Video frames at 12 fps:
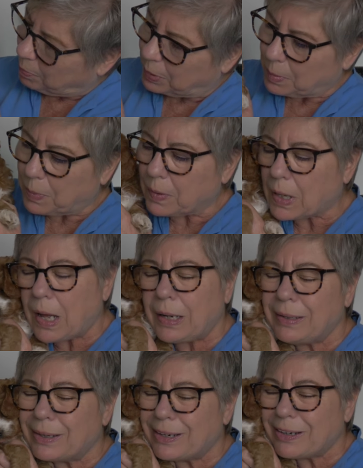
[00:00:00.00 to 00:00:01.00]
Purple
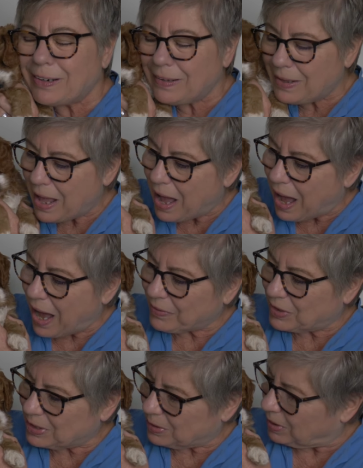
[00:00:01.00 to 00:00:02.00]
Collar Girl. Off
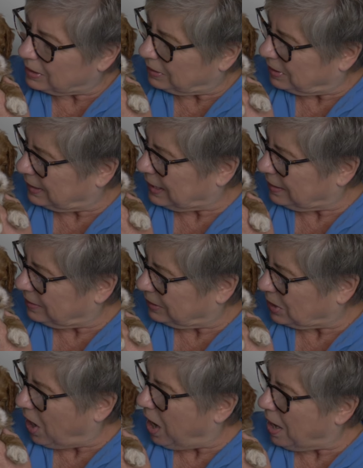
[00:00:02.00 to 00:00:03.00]
to join Lucille,
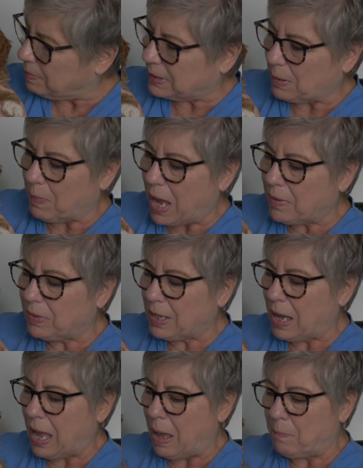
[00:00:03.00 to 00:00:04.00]
Tom, Samantha,
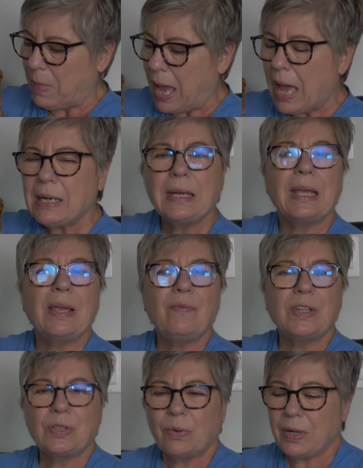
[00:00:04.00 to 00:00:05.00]
and Matt in
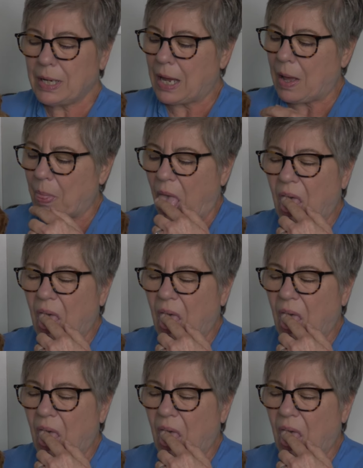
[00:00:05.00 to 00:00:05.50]
Victoria.